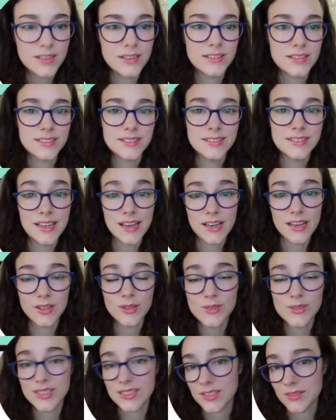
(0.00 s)
the
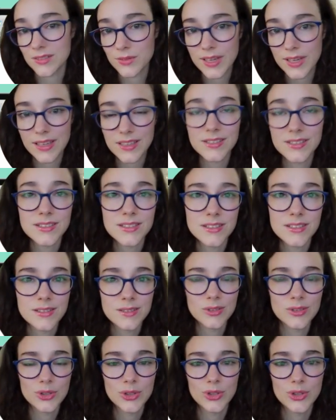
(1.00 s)
accusative case
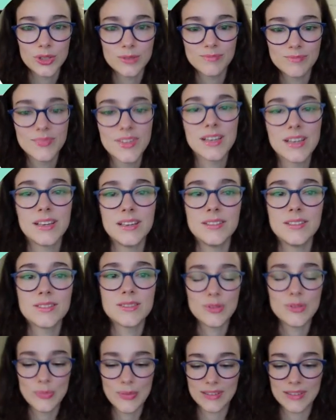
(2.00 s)
or
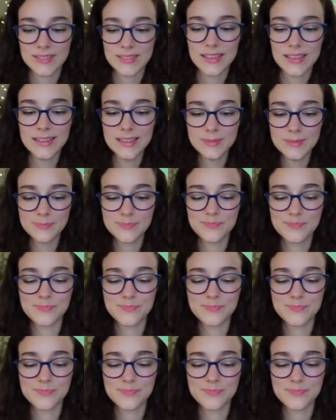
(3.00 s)
instrumental.